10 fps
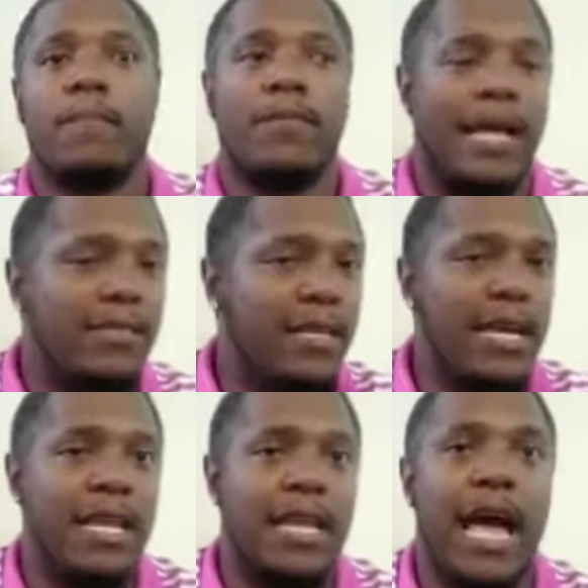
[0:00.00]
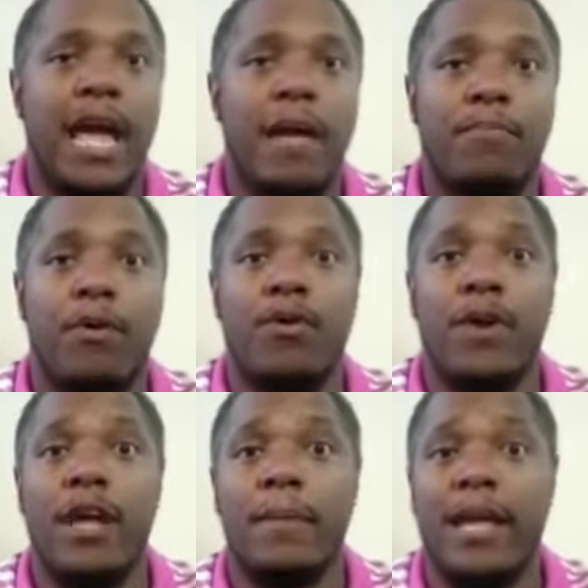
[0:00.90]
That's an NAIA
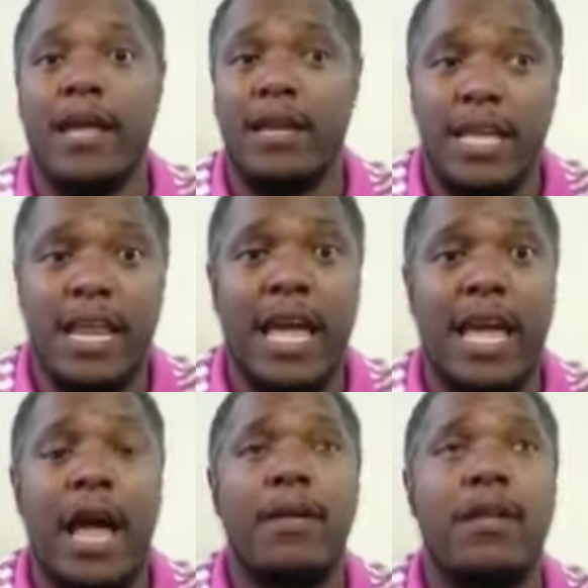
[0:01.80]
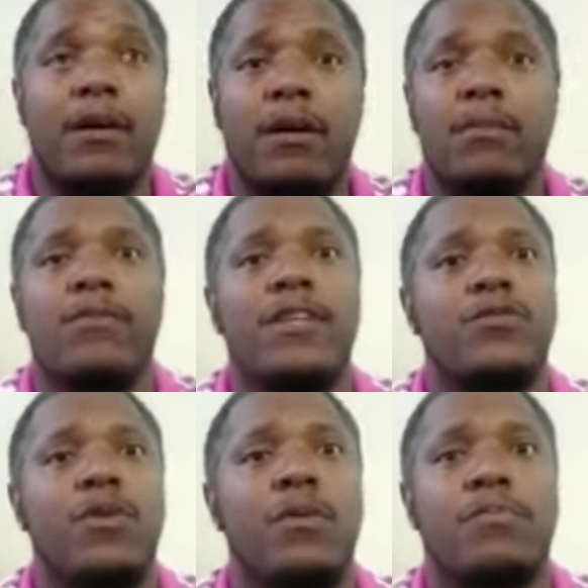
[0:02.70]
program and a
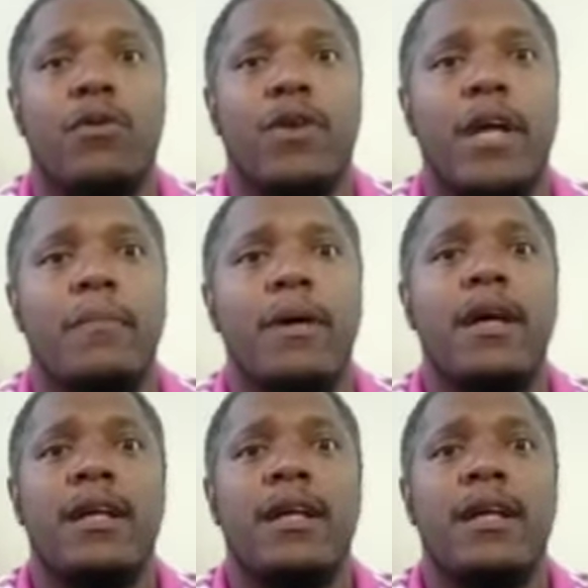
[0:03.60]
Division I program.